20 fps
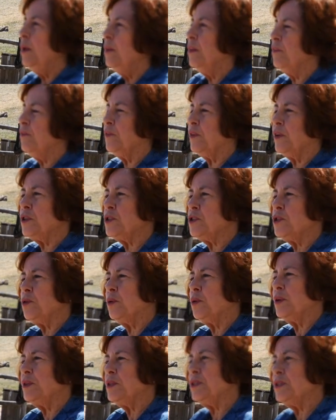the first
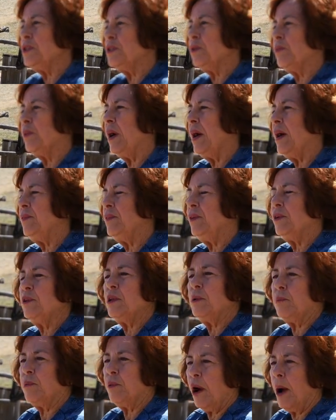horses arrived on
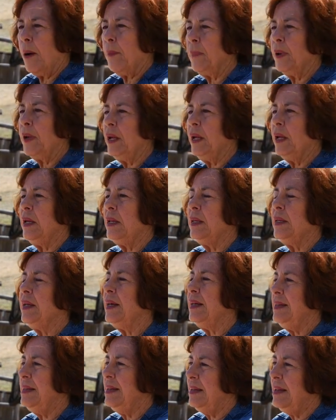the property in
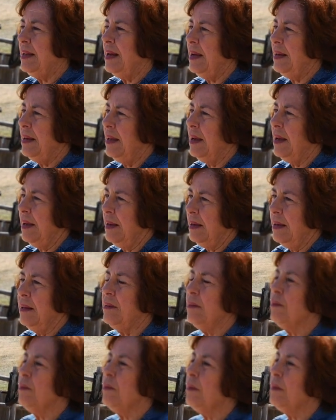1988,
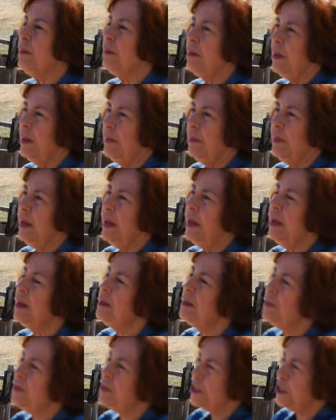in the, in the
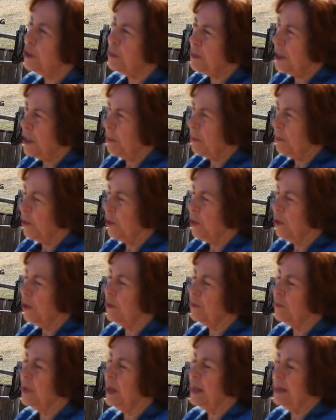end of September
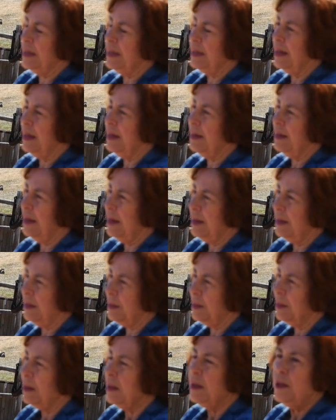of 1988,
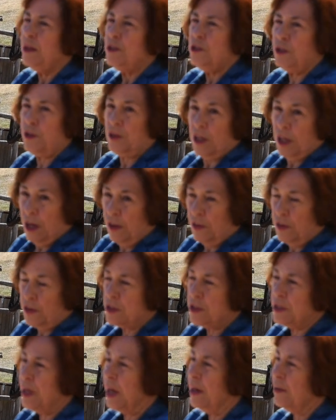to the other
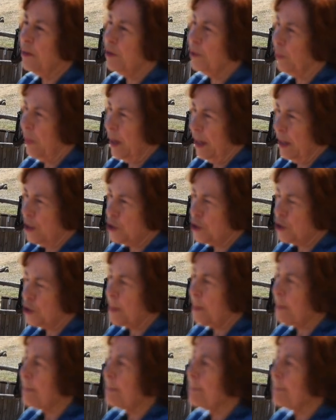side of the ranch.